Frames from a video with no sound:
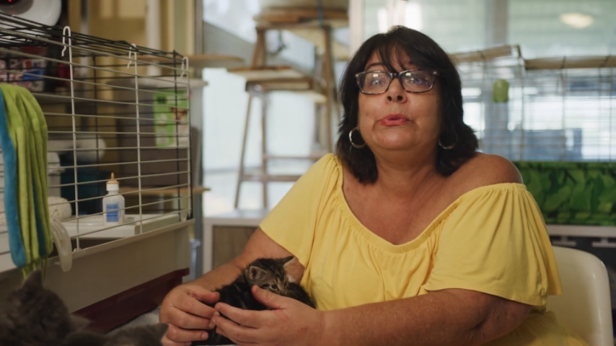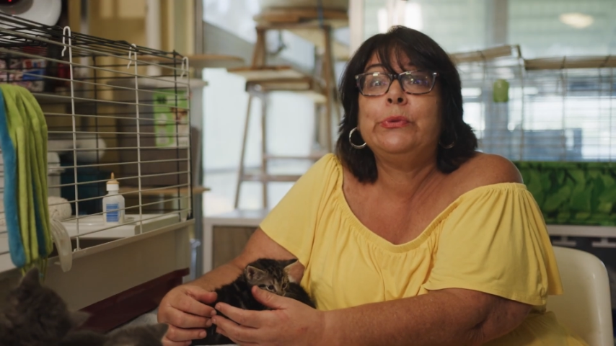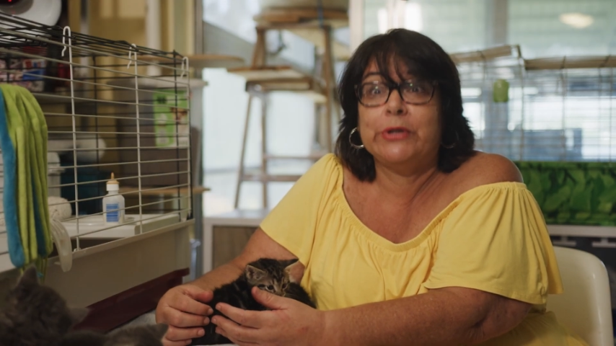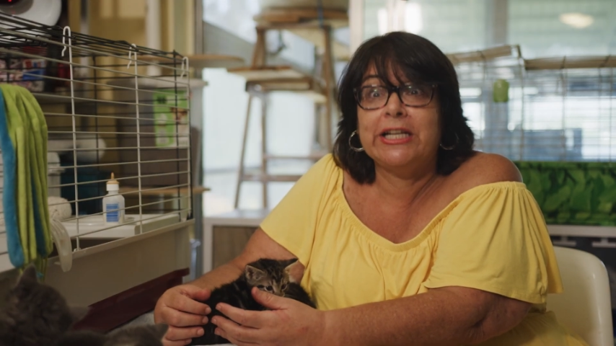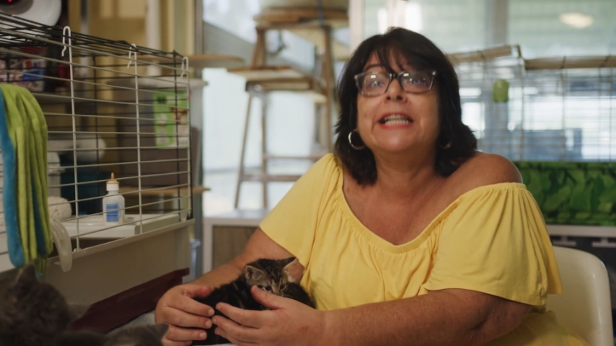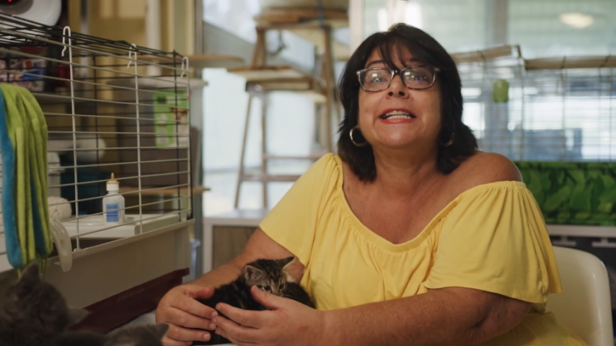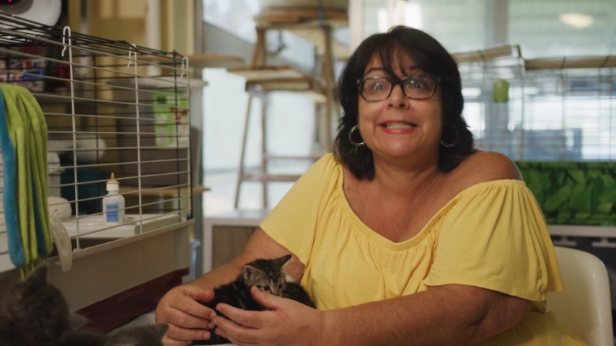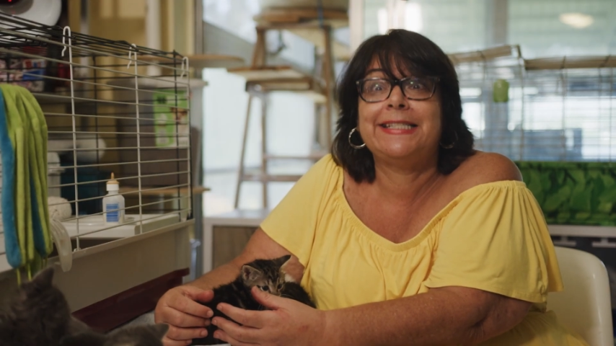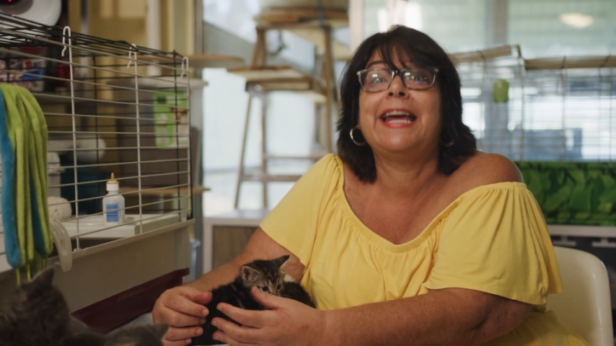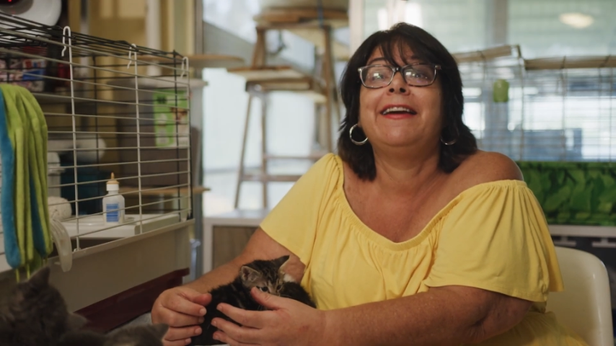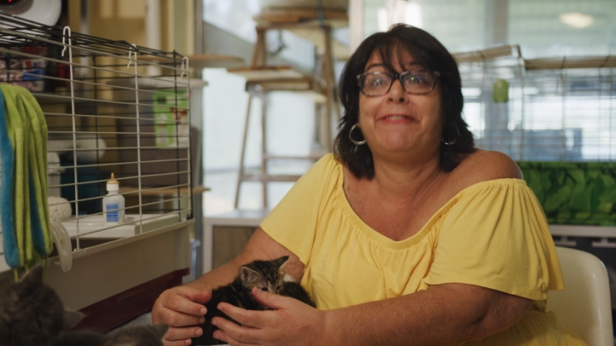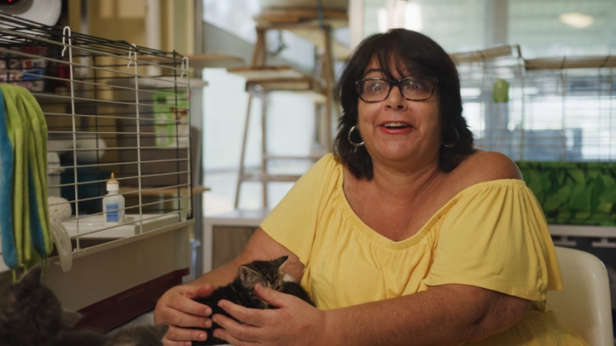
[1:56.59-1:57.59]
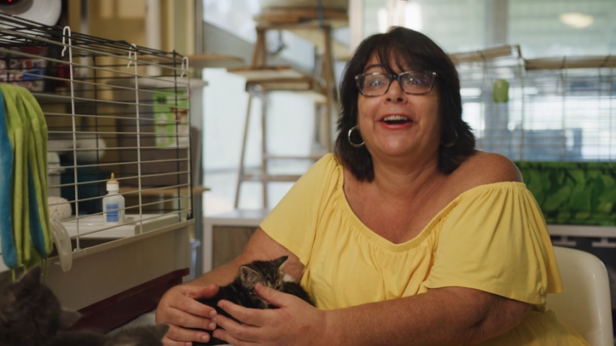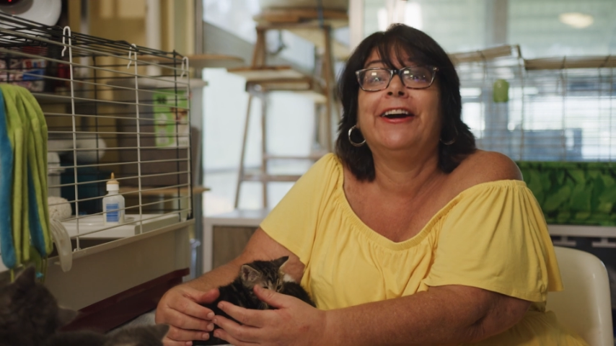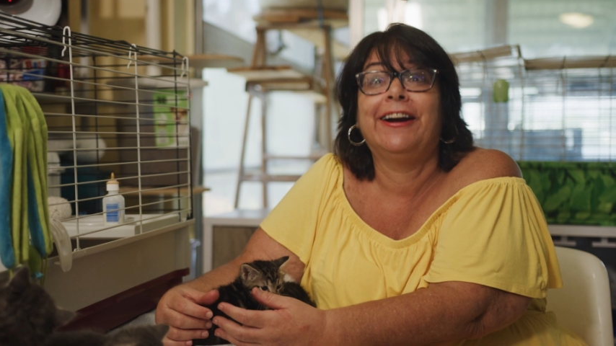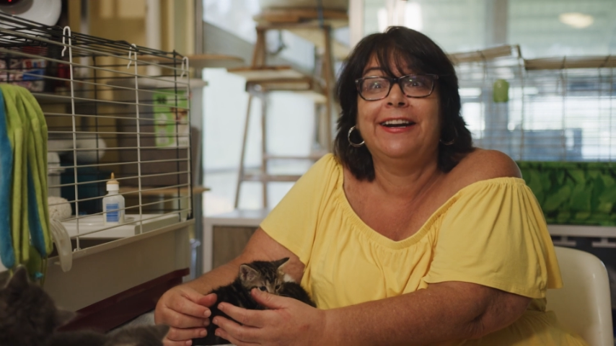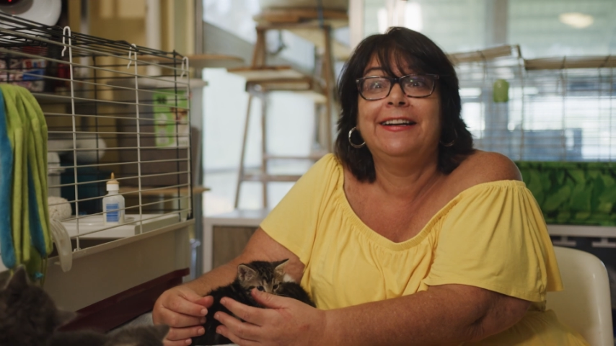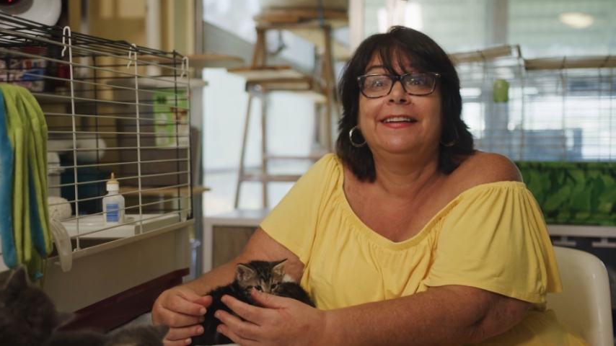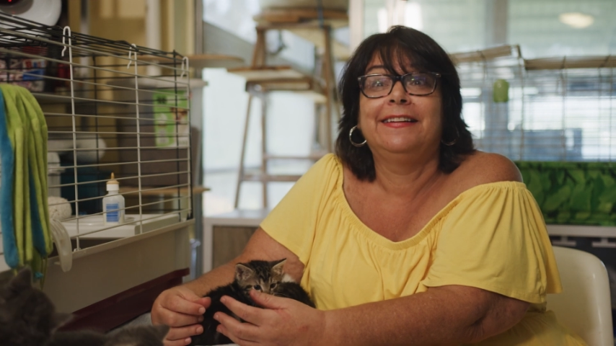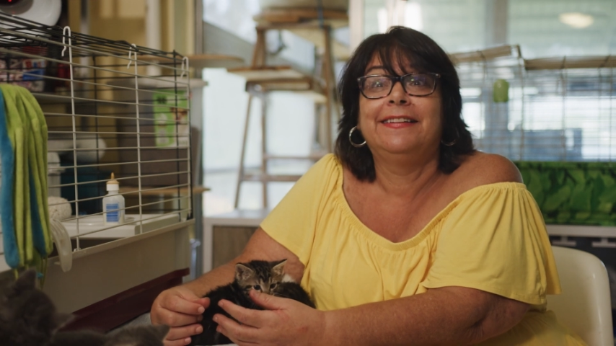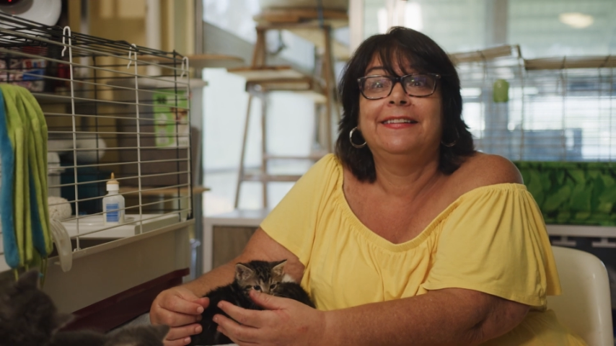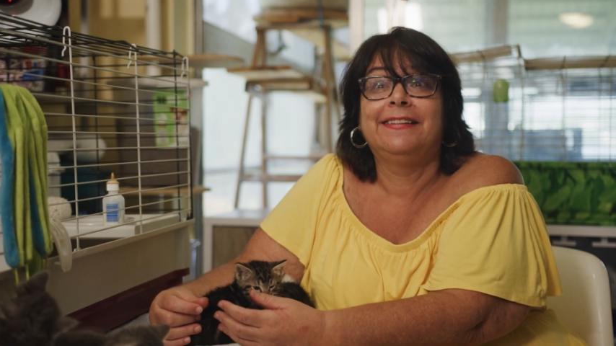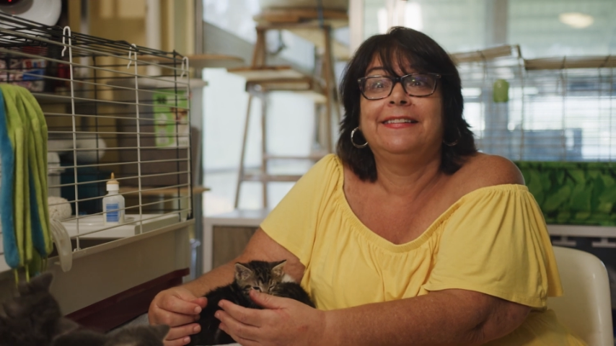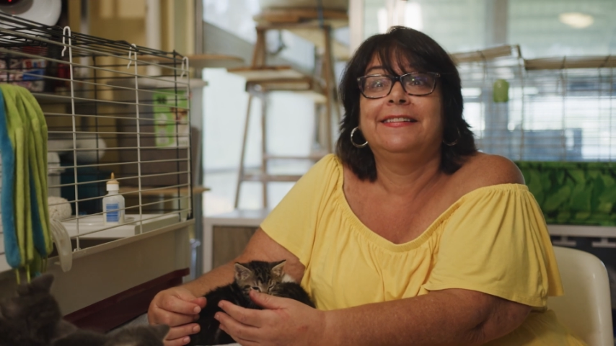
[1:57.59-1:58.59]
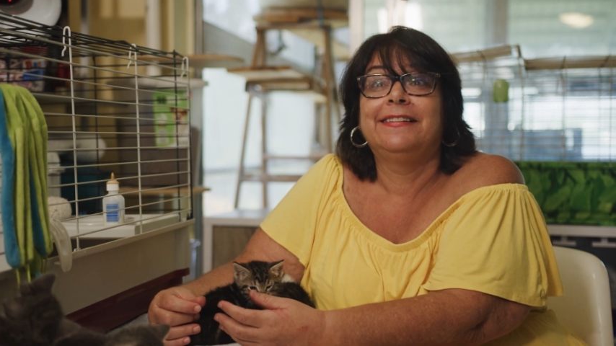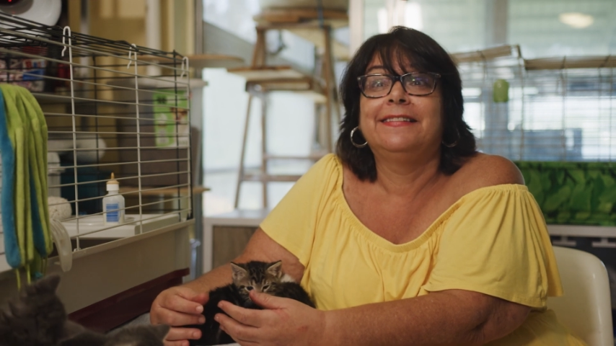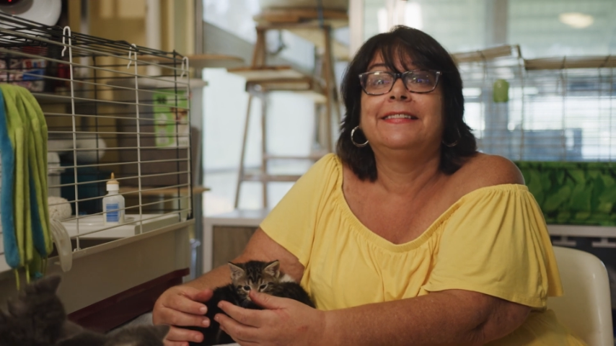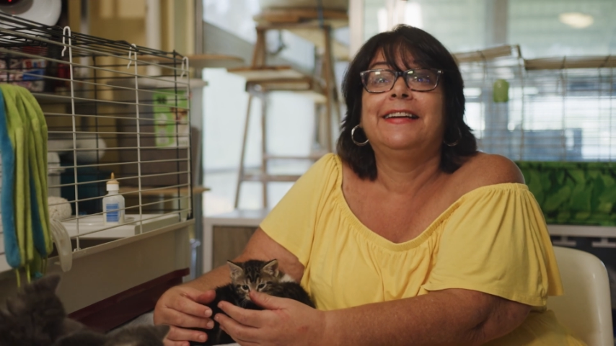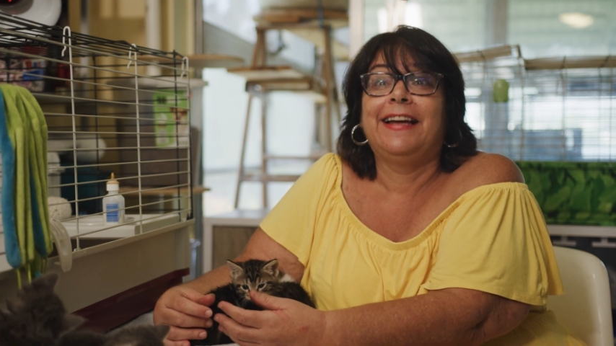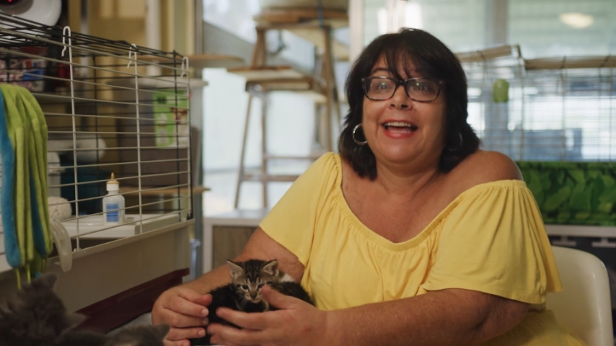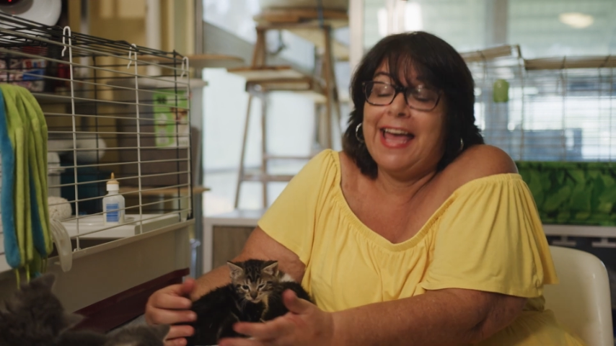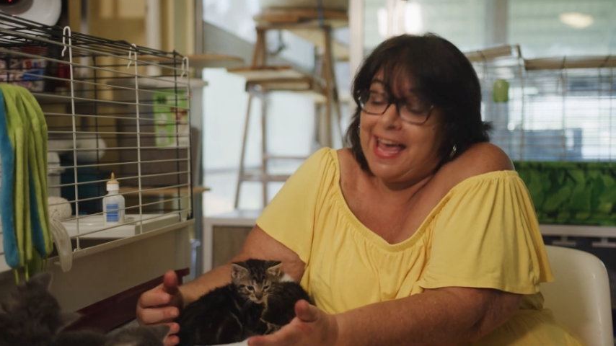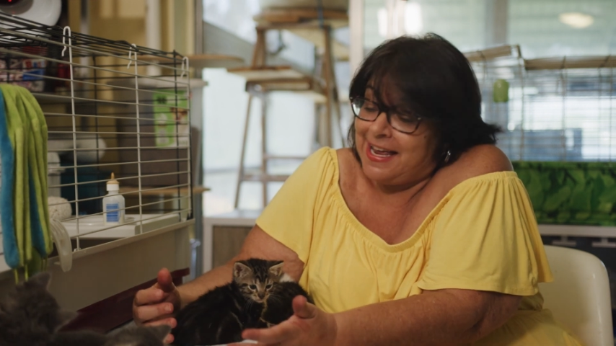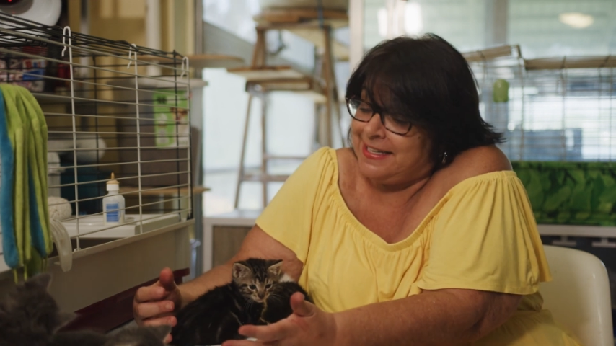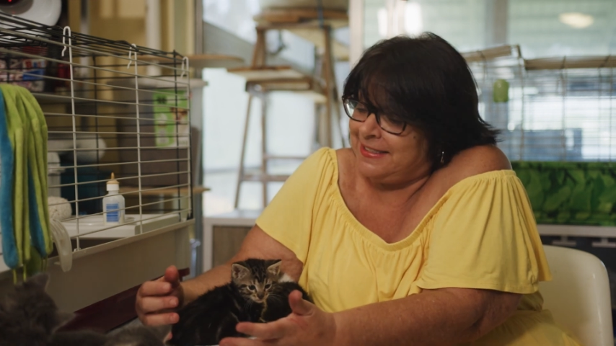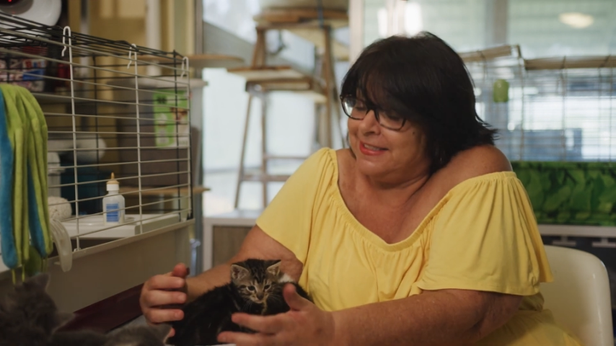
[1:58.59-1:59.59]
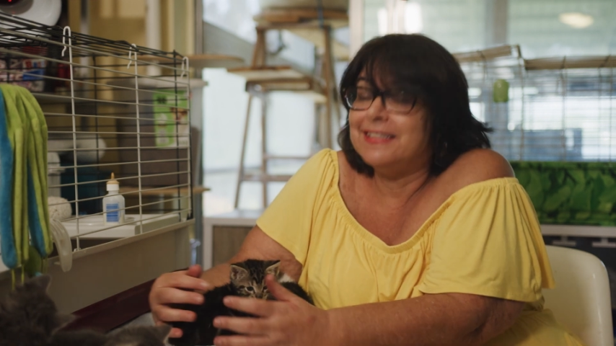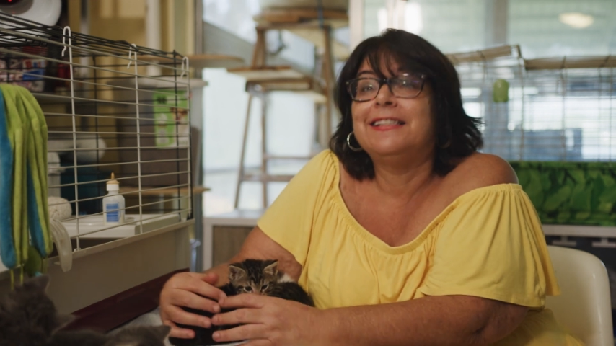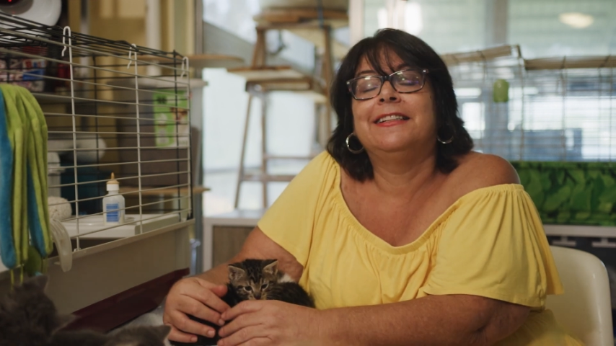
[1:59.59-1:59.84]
we're gonna save her. And